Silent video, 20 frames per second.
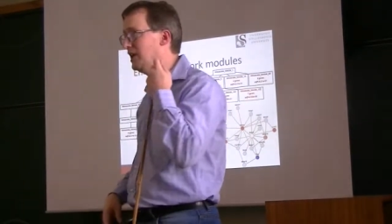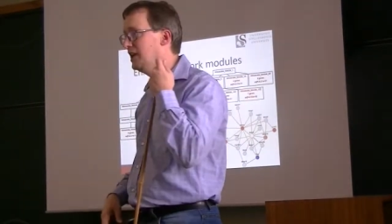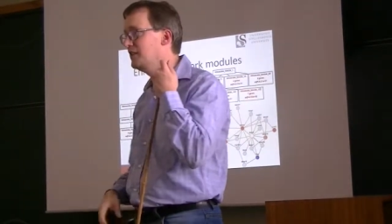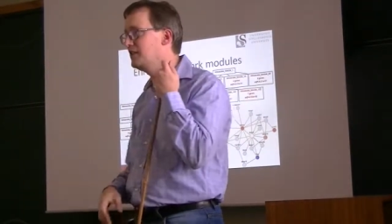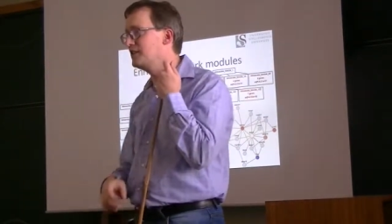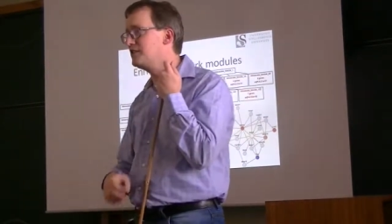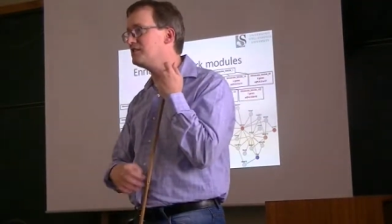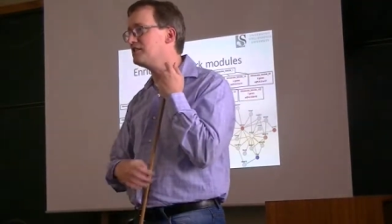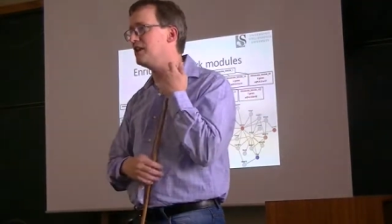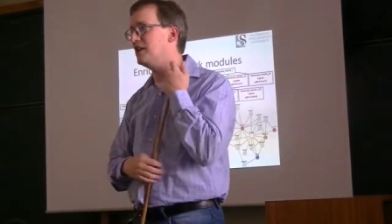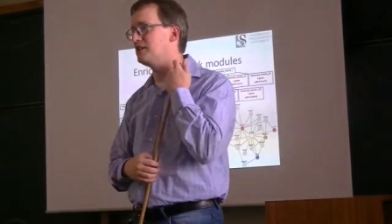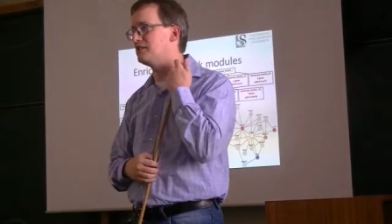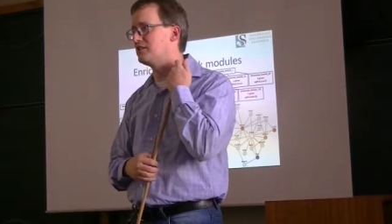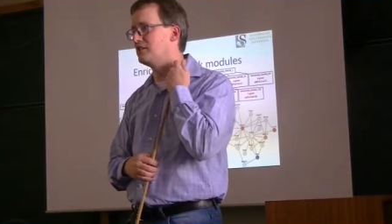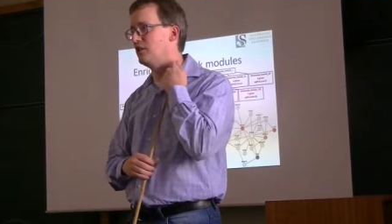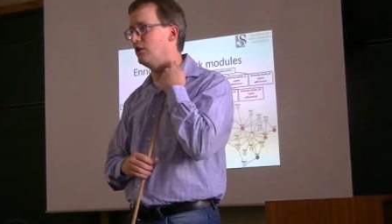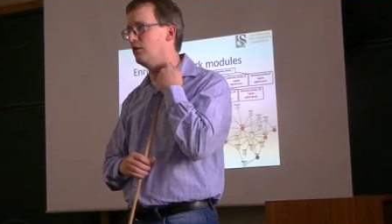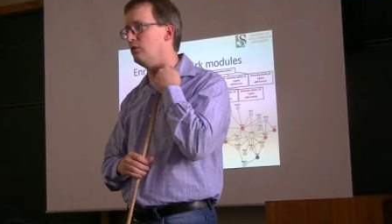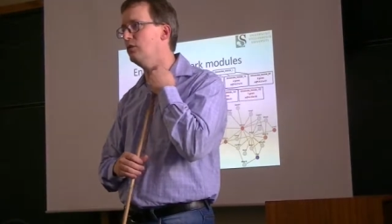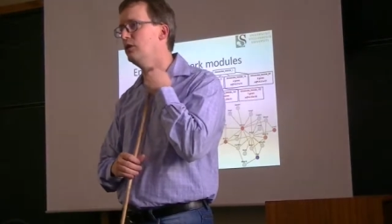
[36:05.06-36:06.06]
In this case,
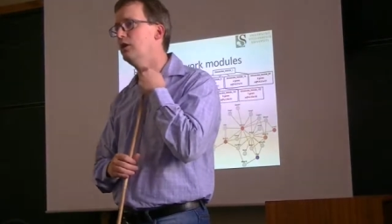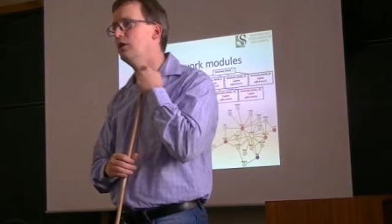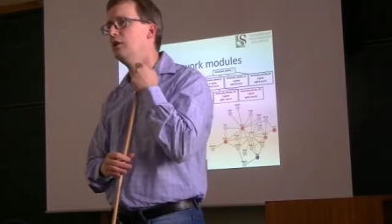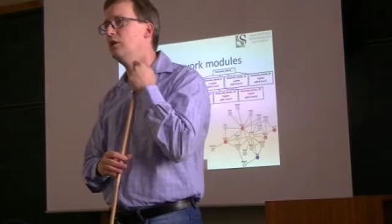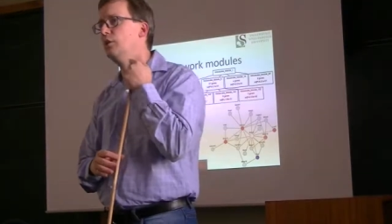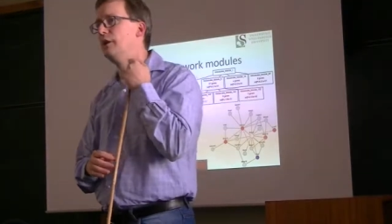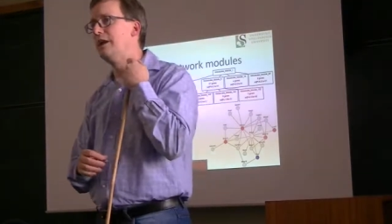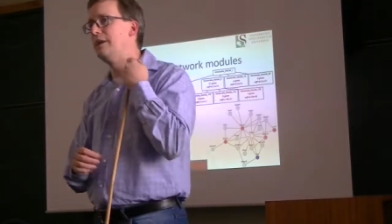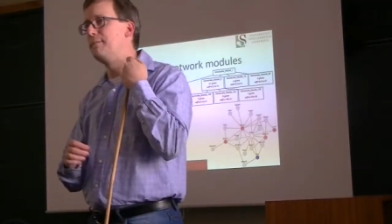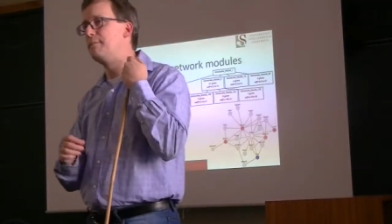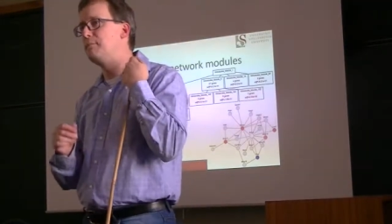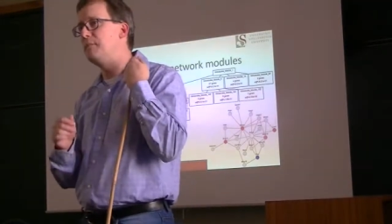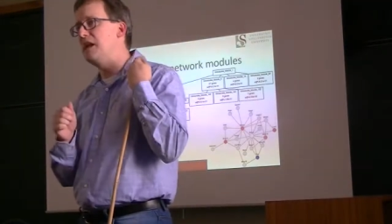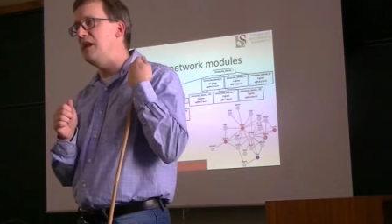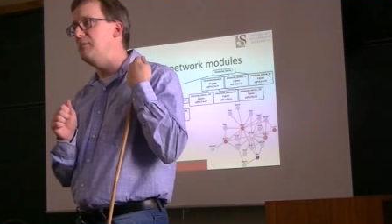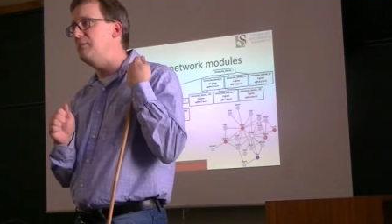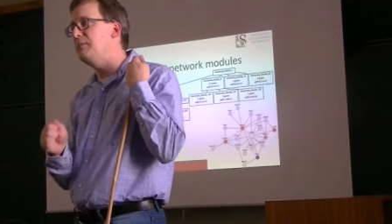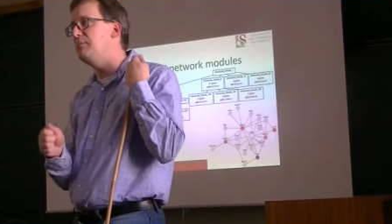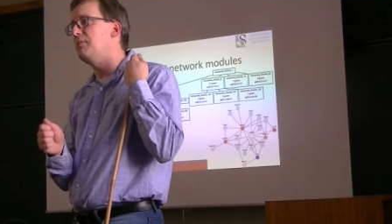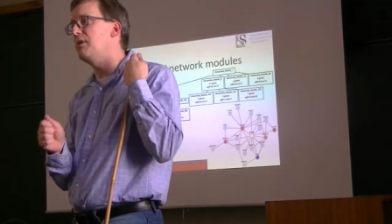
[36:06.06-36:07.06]
though, it
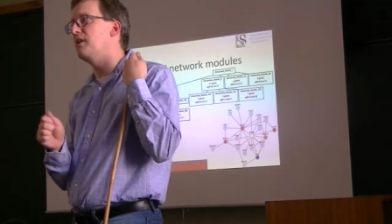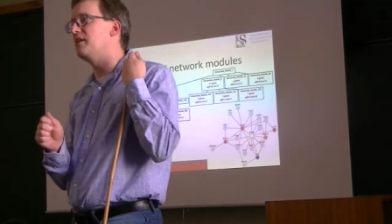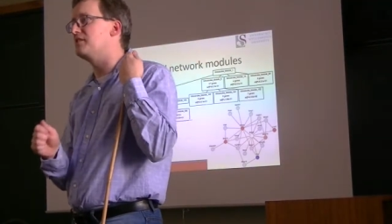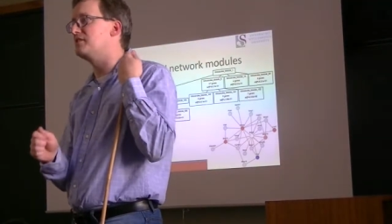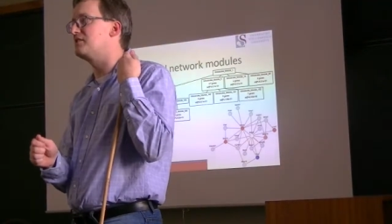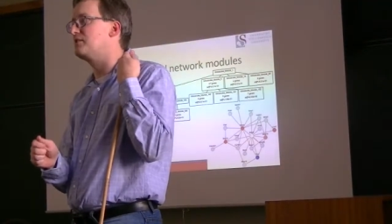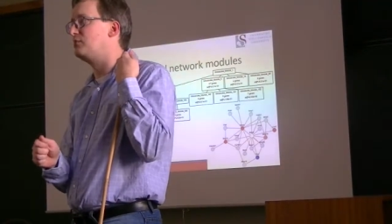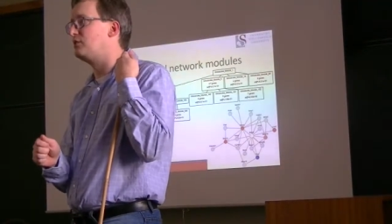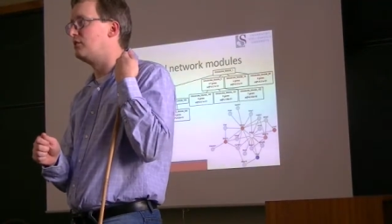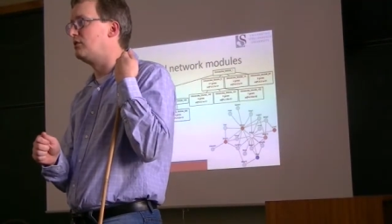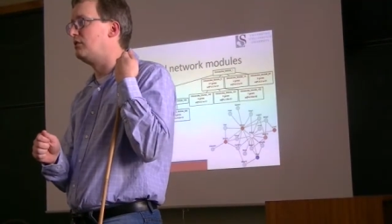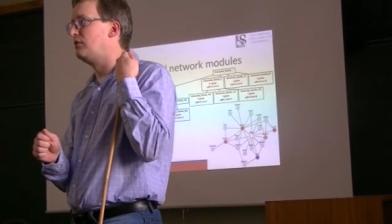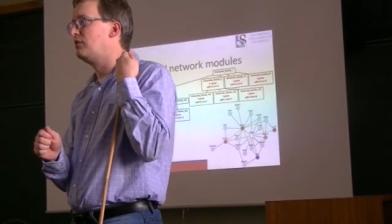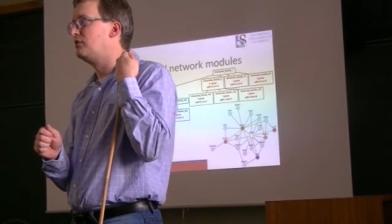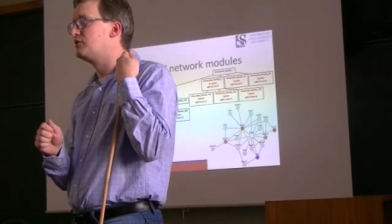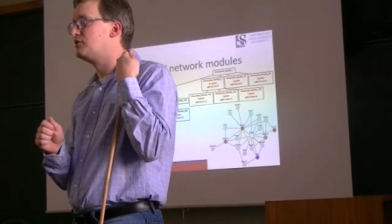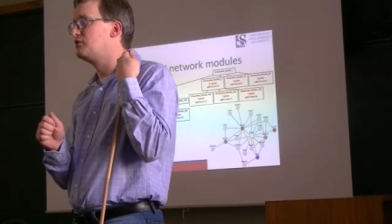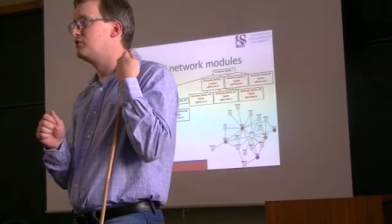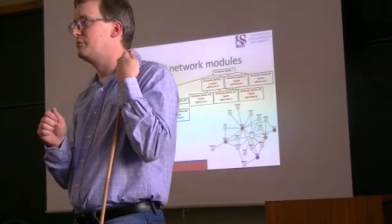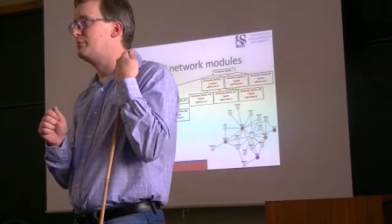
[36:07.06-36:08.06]
may be possible
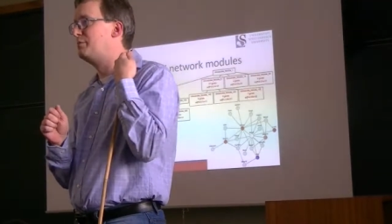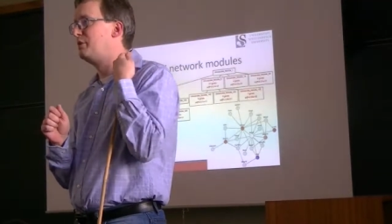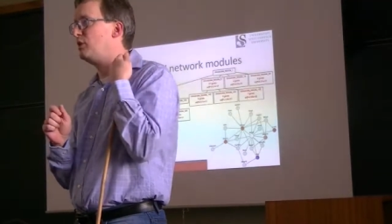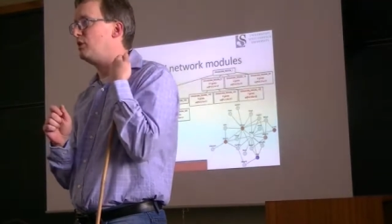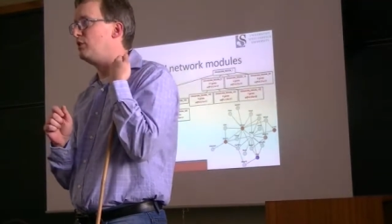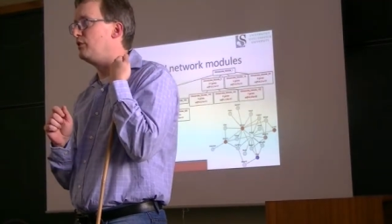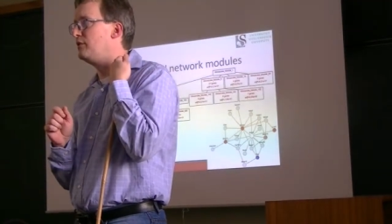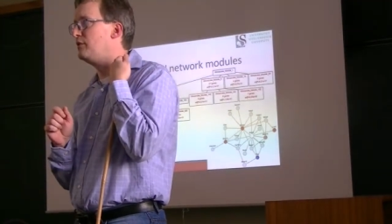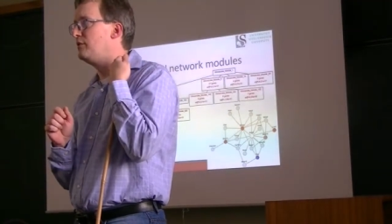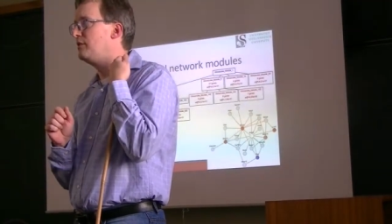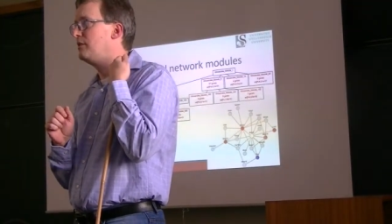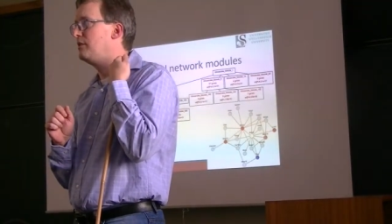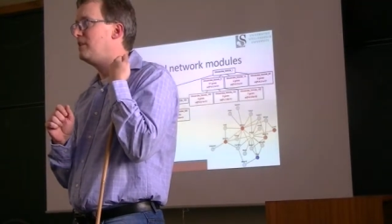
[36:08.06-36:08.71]
to build